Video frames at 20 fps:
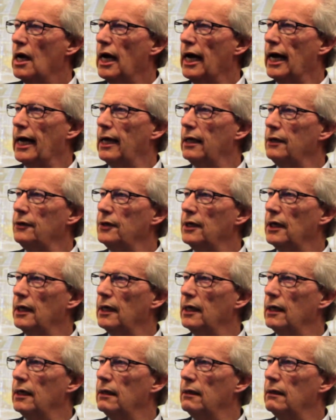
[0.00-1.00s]
and
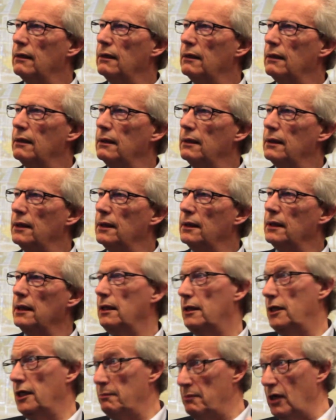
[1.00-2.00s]
he